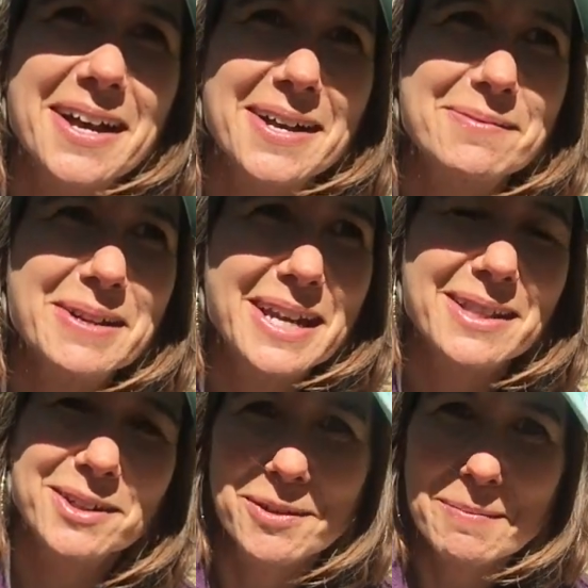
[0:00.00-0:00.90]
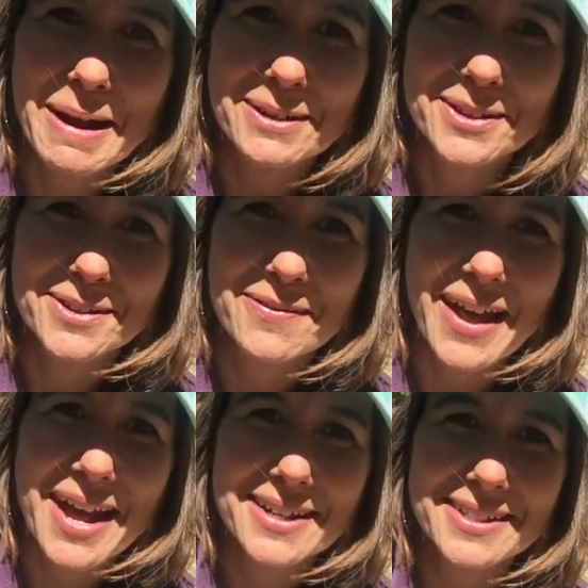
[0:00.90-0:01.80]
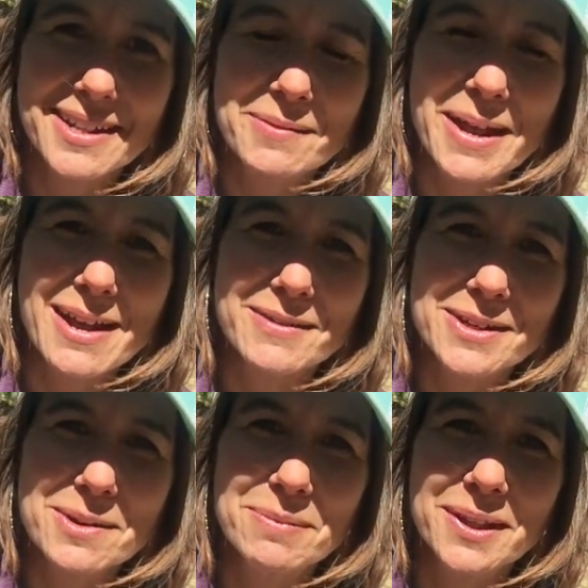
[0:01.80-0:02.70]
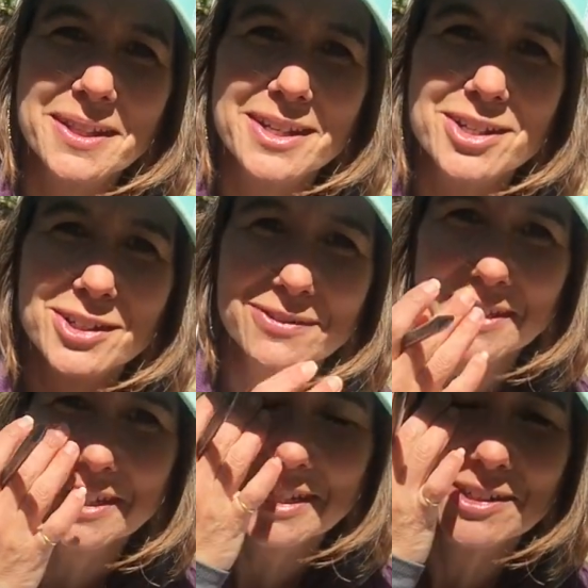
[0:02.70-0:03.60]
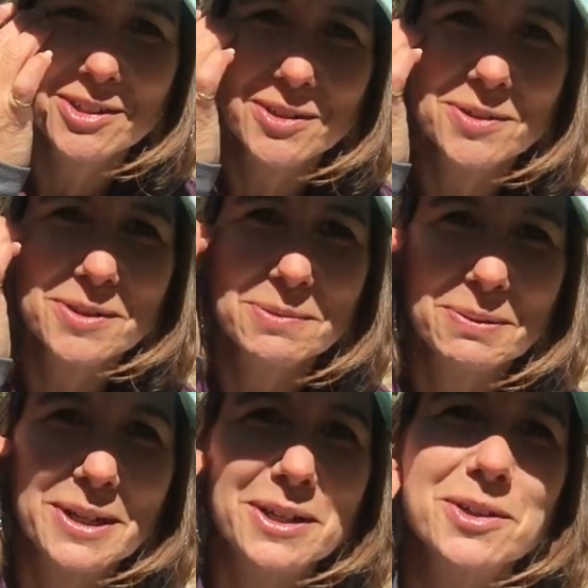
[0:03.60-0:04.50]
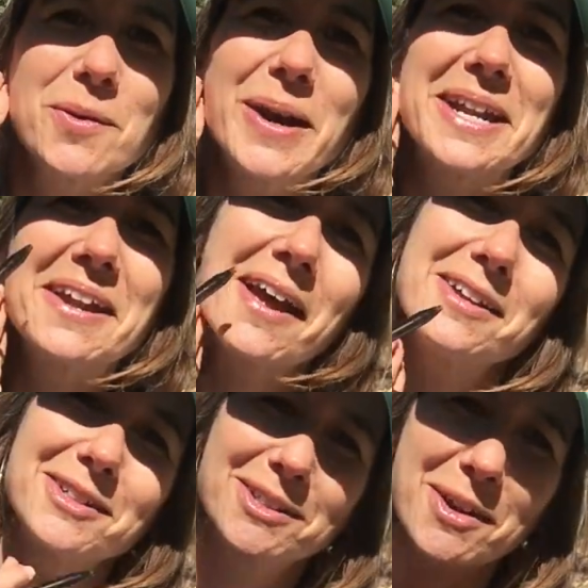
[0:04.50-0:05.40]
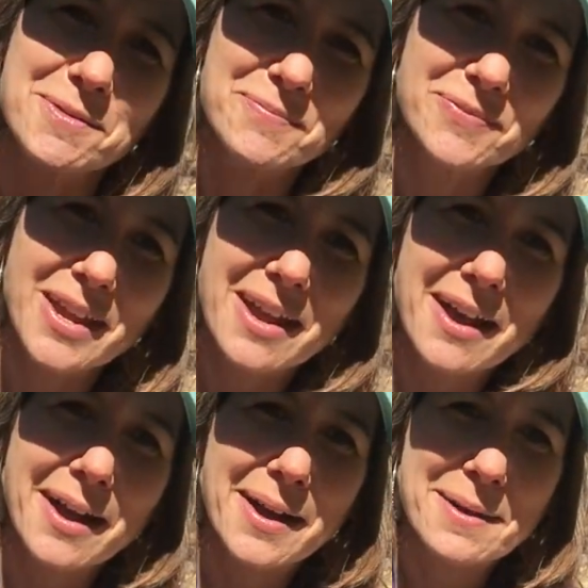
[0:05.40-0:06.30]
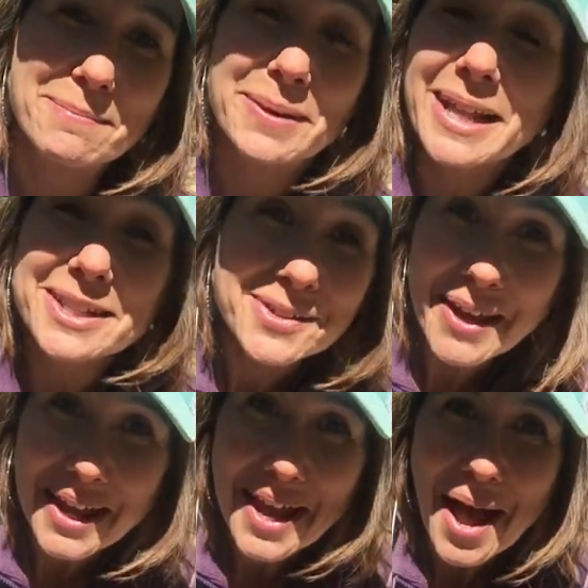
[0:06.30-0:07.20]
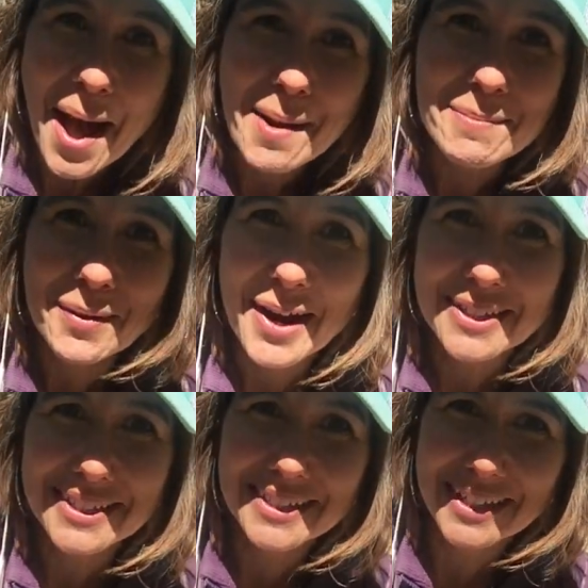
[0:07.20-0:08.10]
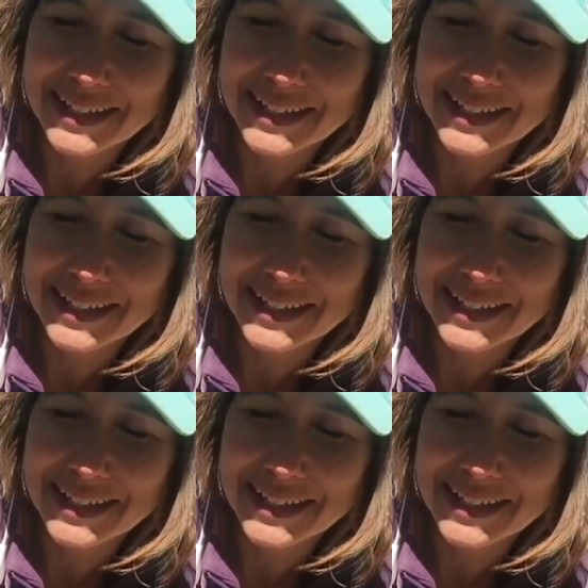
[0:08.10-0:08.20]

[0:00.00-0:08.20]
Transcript: we get little reminders of that we haven't completely shifted into spring quite yet. So, but that's okay. I brought